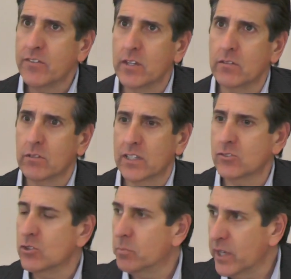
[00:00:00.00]

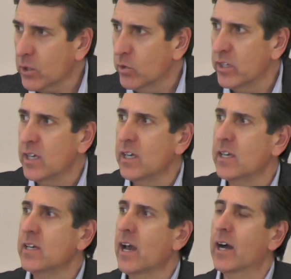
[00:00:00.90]
its
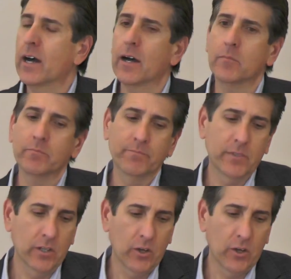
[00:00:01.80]
ubiquity, the